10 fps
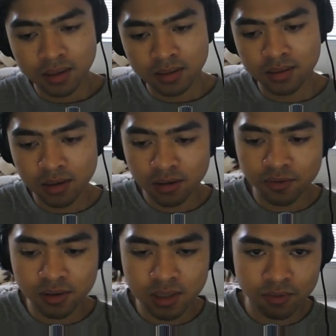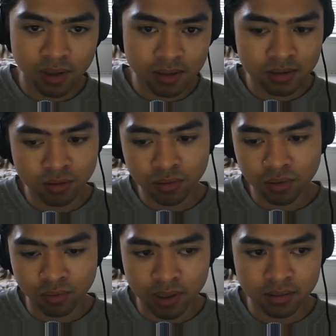So first off, we gotta sort the
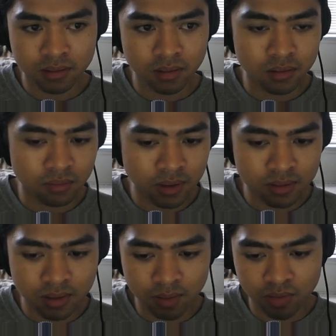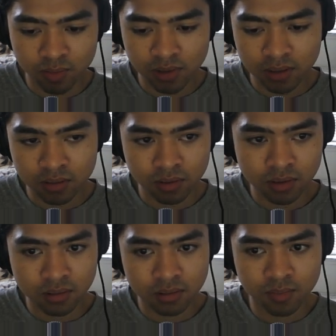weight. So we can say people.sort.
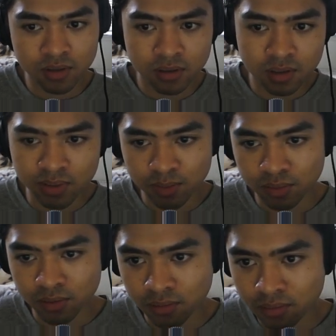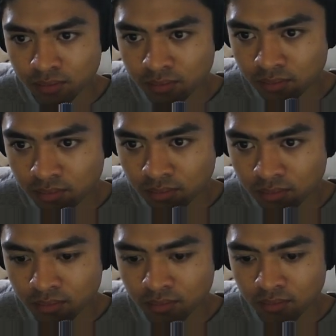I'm sure it's people.
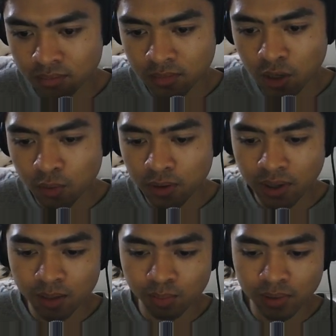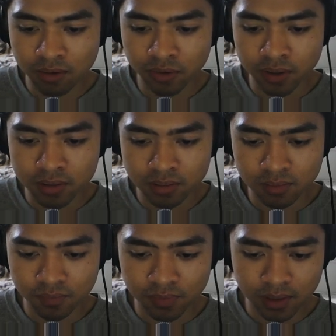Oh, we gotta plan first.
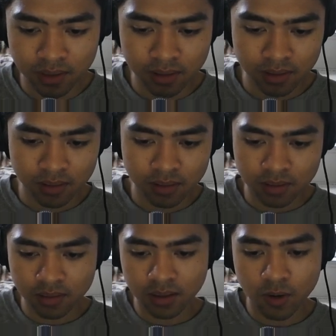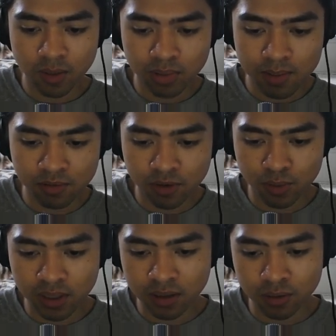Yeah, we gotta plan before we
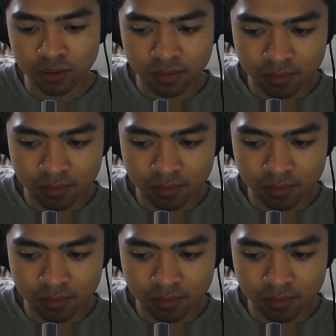code.